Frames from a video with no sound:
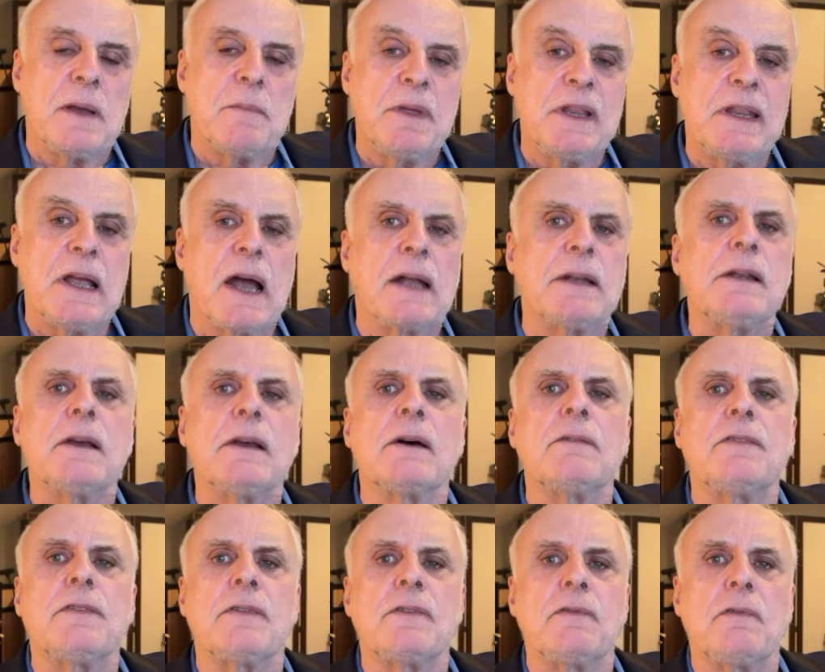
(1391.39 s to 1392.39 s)
I mean, the idea
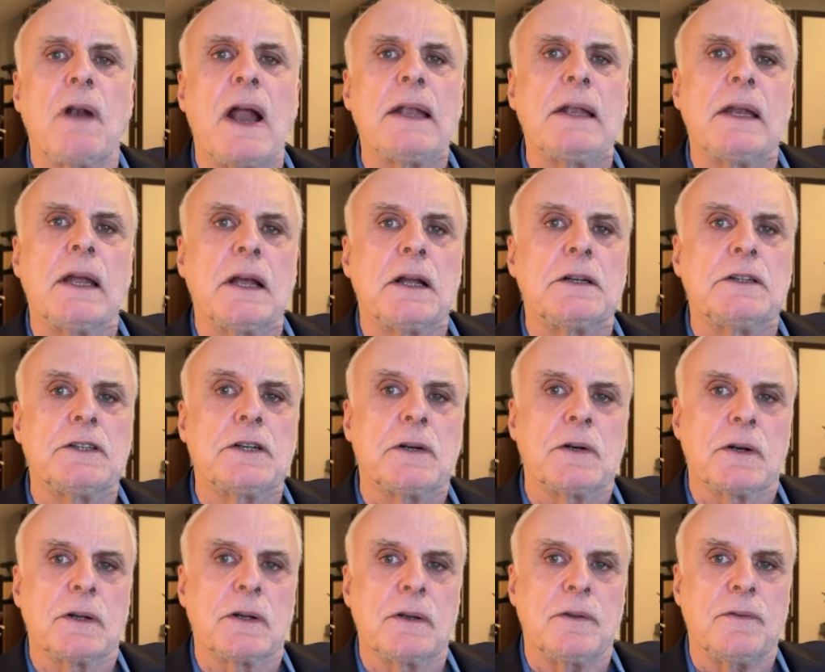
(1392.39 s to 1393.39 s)
of threatening a
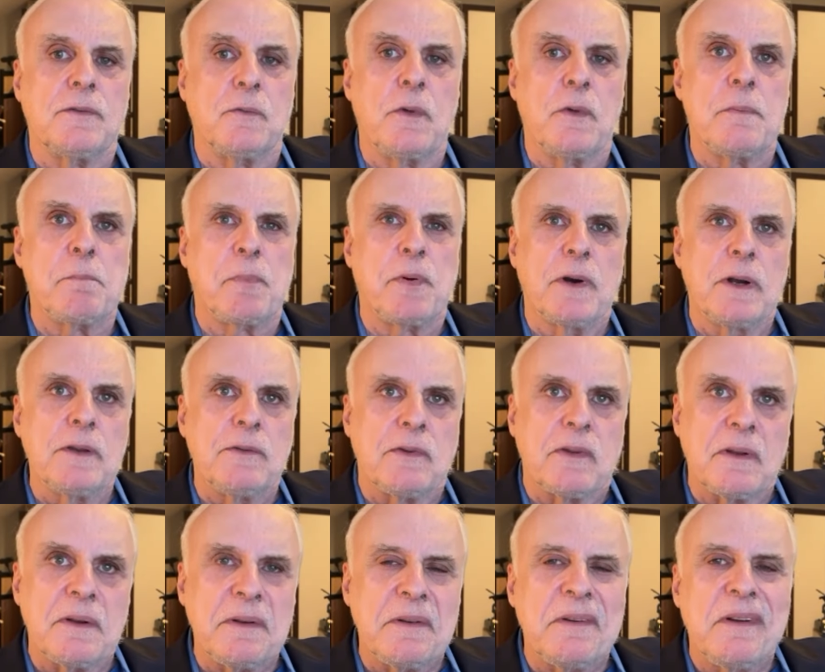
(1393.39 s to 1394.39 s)
journalist with
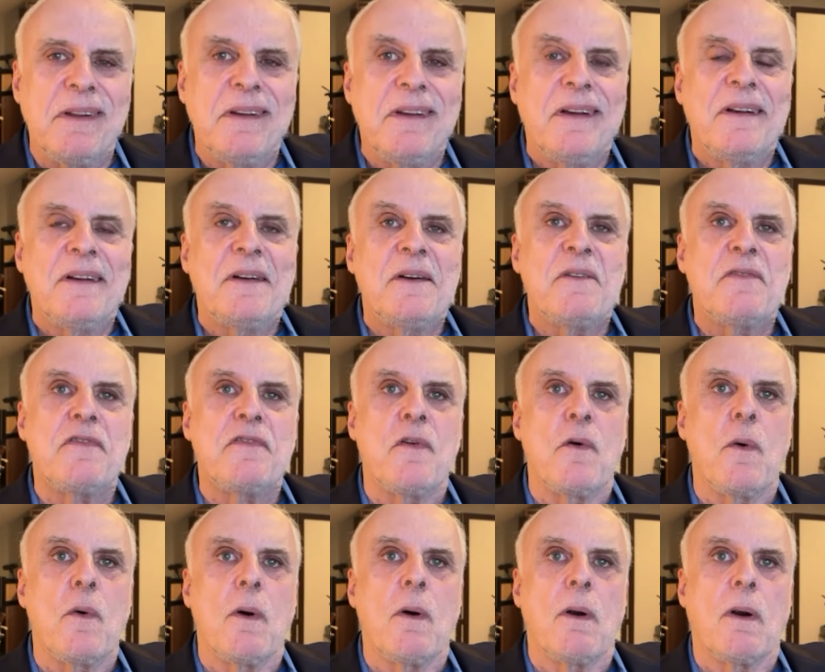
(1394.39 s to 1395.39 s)
prison mm-hmm.
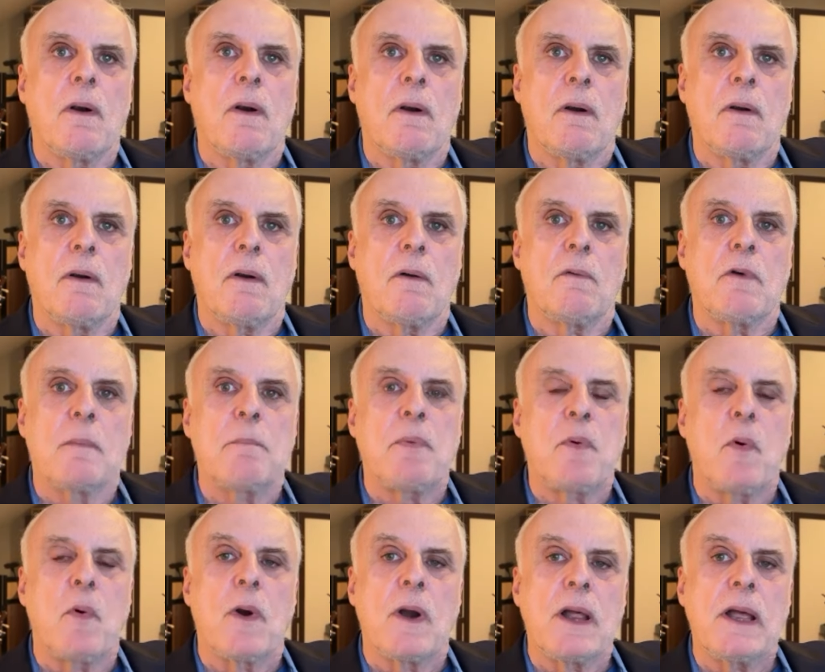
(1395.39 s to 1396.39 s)
for
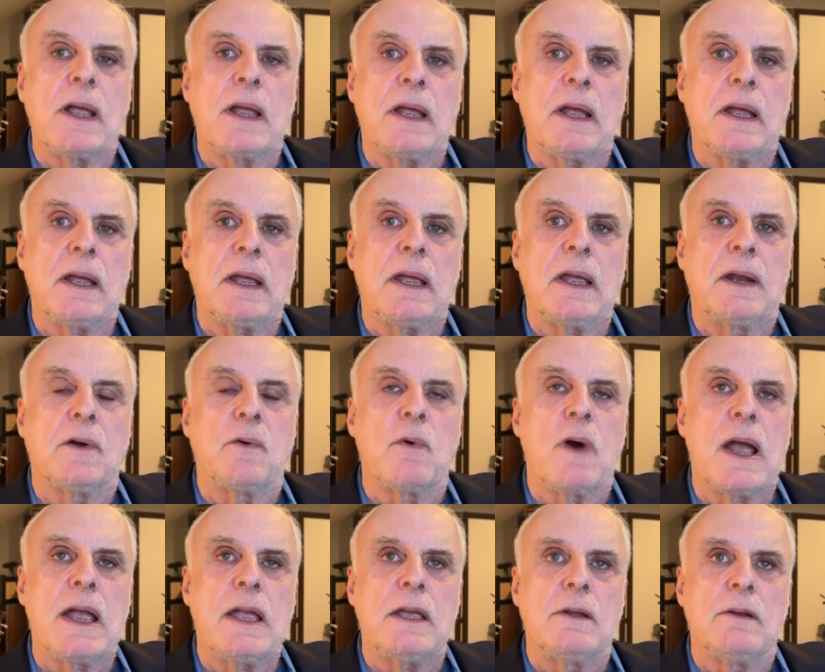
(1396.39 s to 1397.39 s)
reporting in a
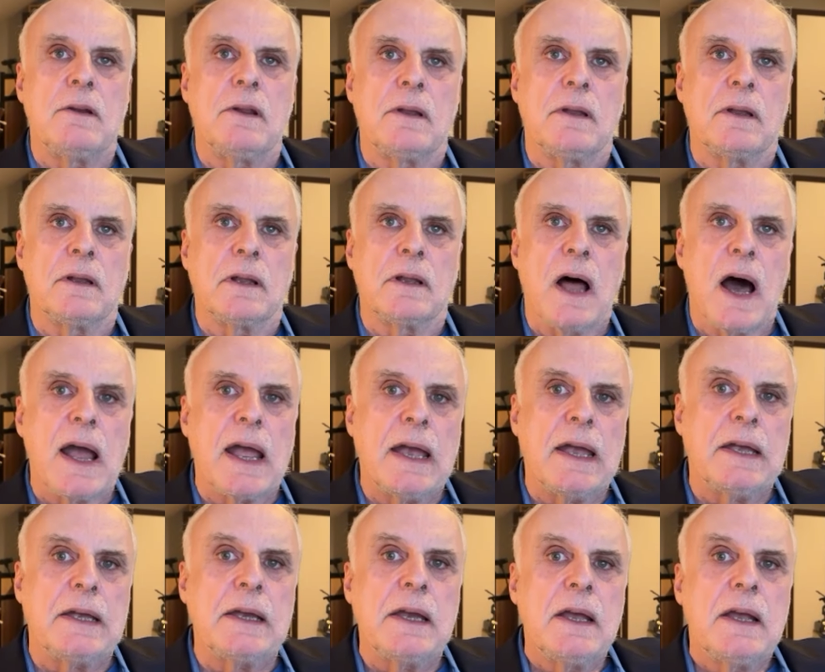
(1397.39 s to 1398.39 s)
way you didn't
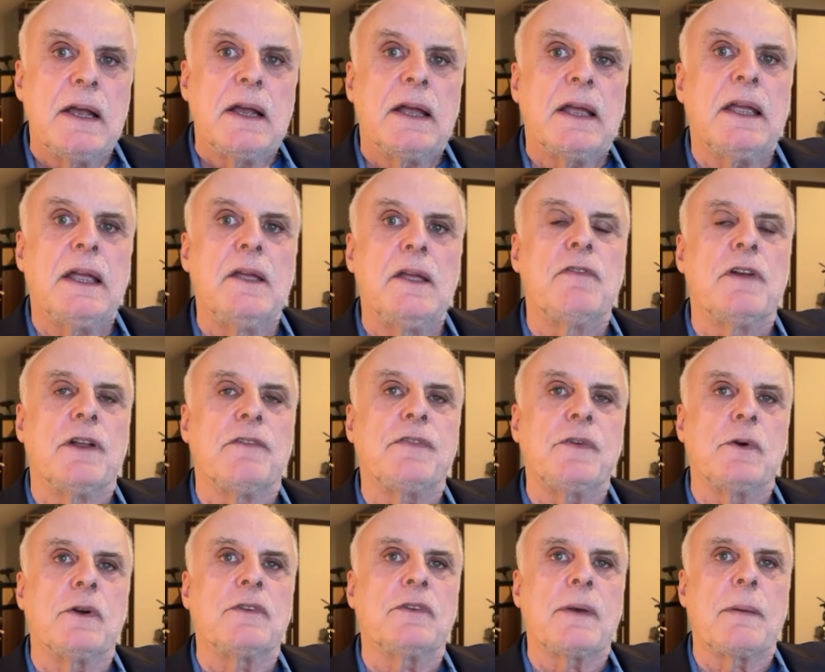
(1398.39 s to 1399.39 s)
like even if
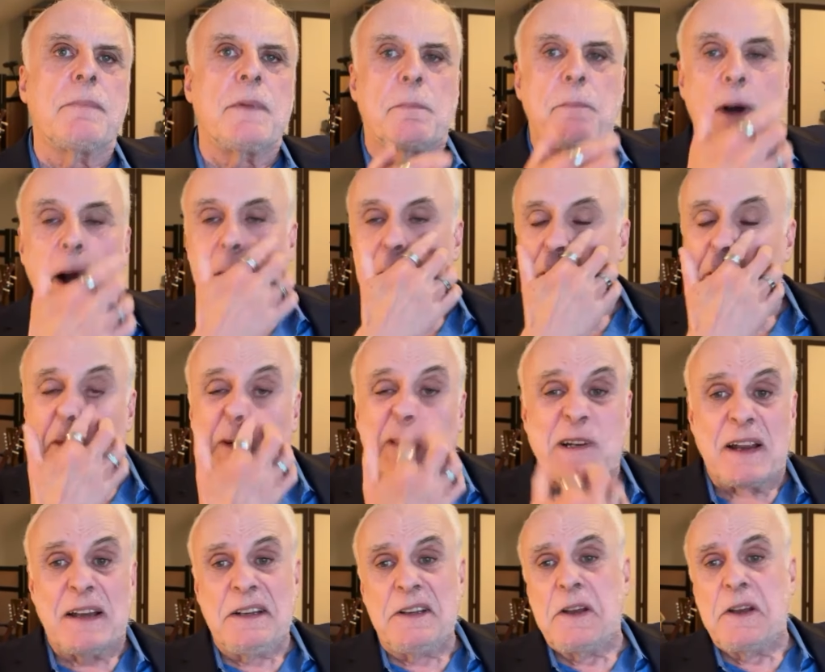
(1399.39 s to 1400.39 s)
you accept the premise, which
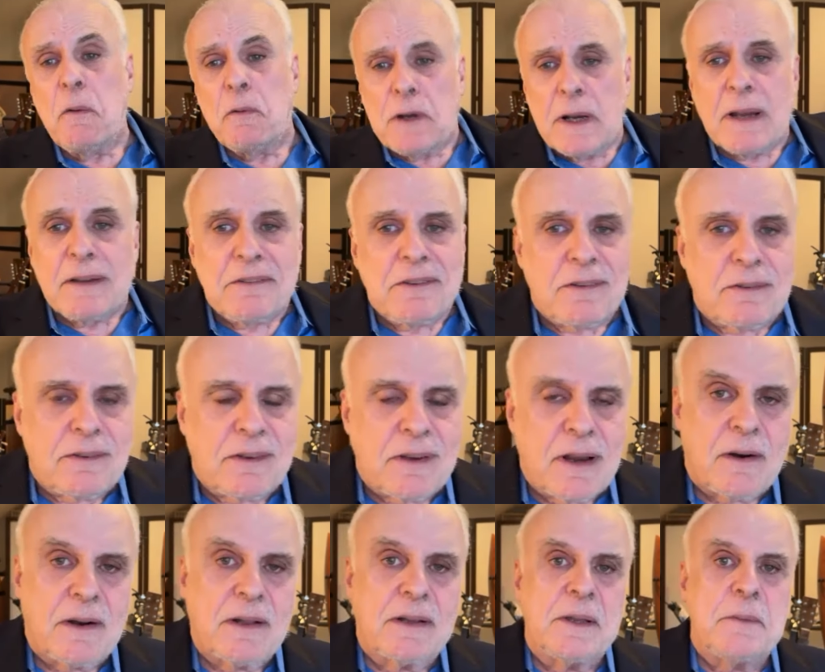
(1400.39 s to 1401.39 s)
I don't
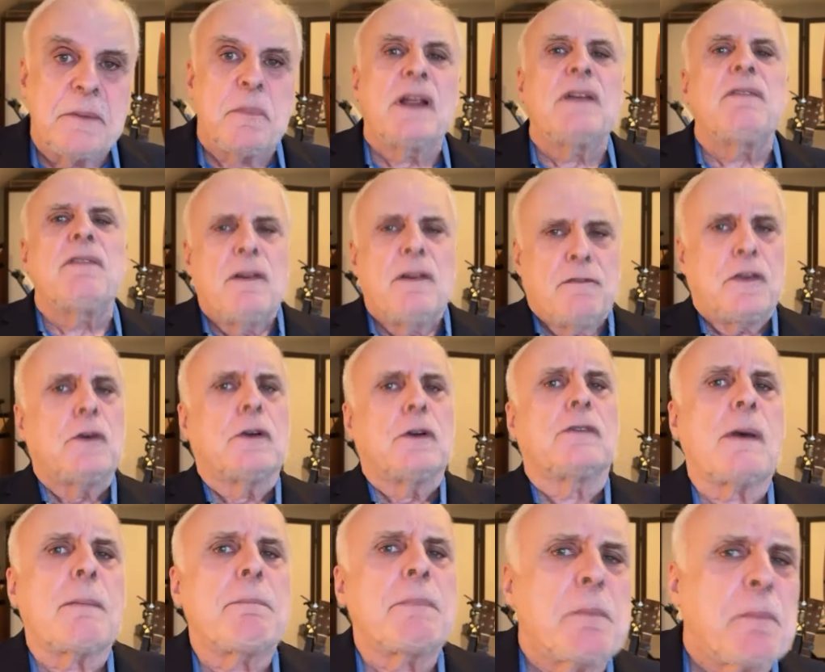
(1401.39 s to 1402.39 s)
necessarily, but even if you
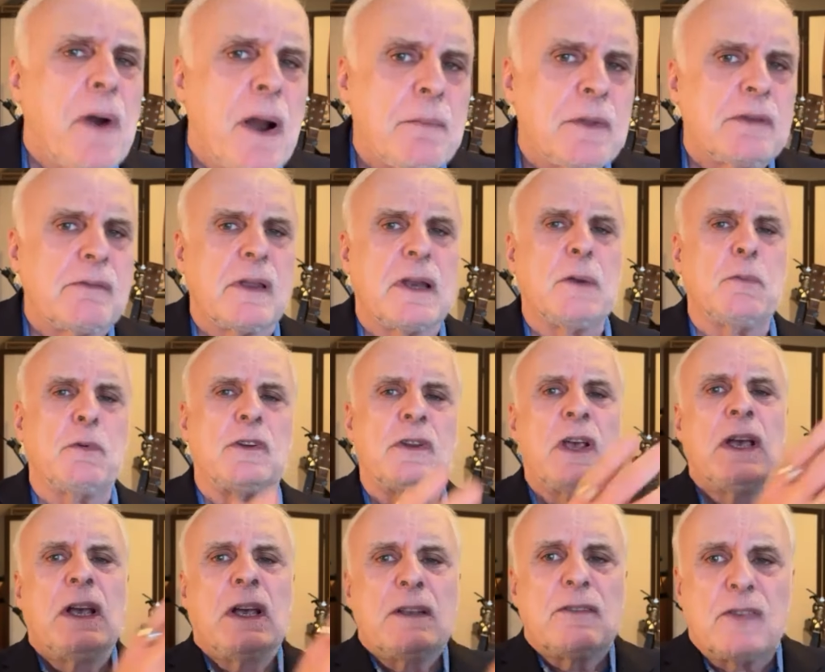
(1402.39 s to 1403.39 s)
accept the premise that he was
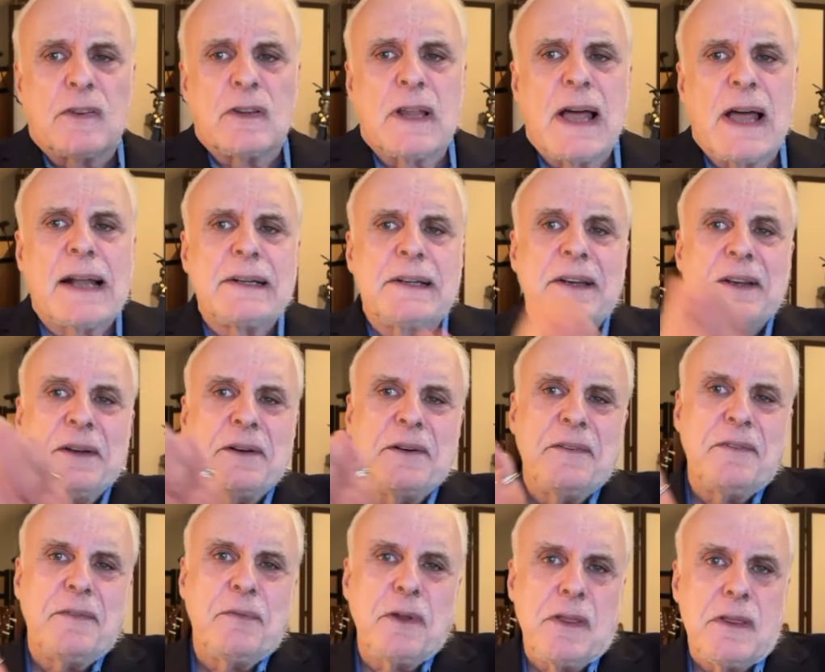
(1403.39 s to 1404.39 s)

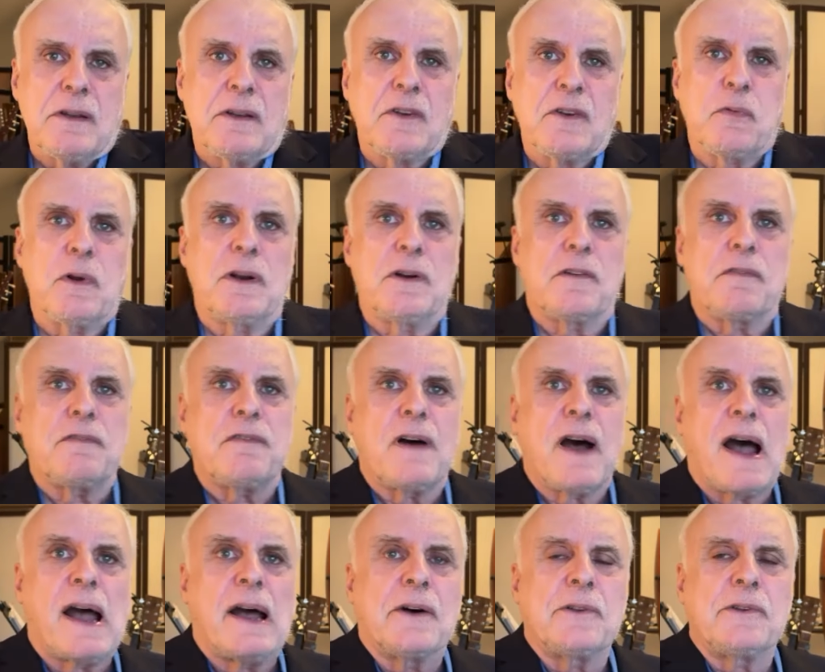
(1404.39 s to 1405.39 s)
selective with the Twitter
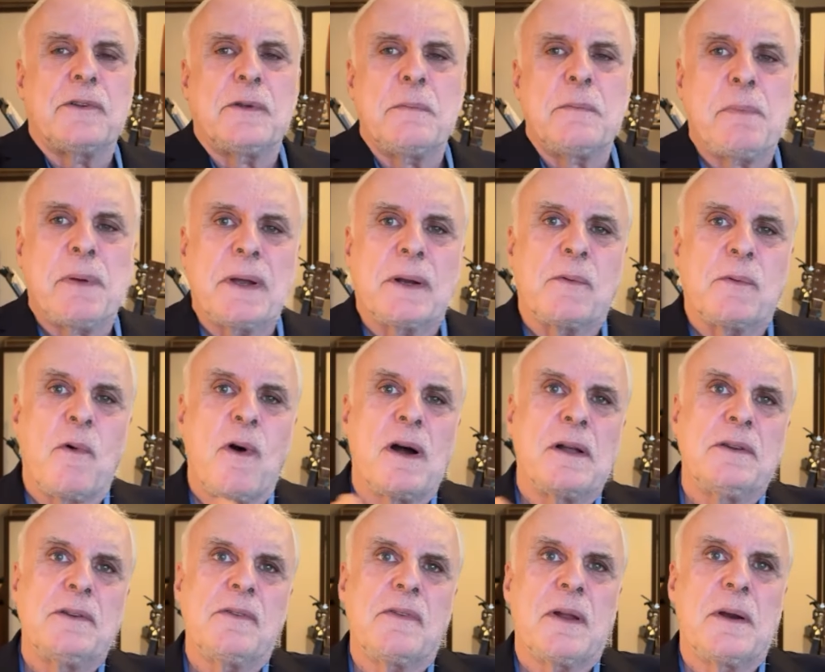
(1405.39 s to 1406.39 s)
files, he picked
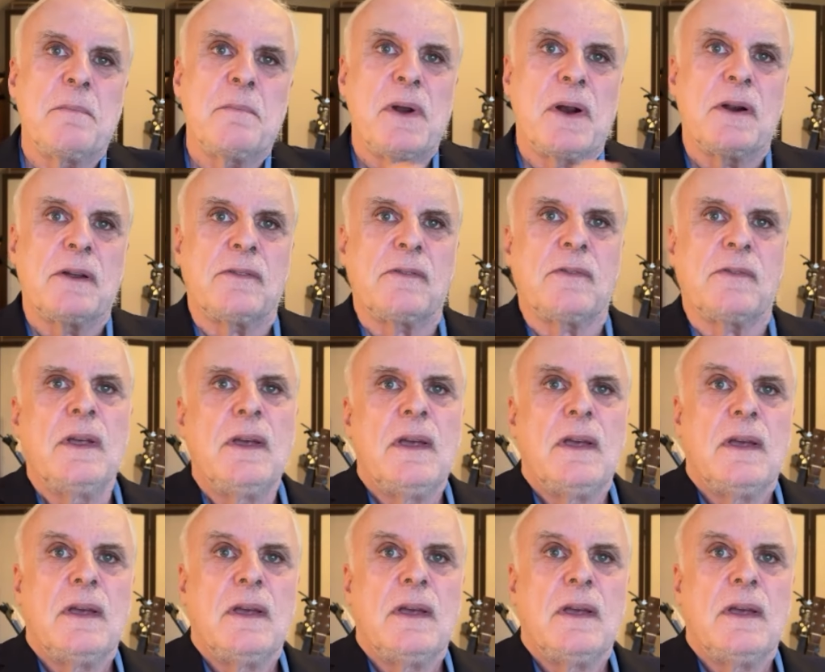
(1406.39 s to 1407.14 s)
ones that embarrassed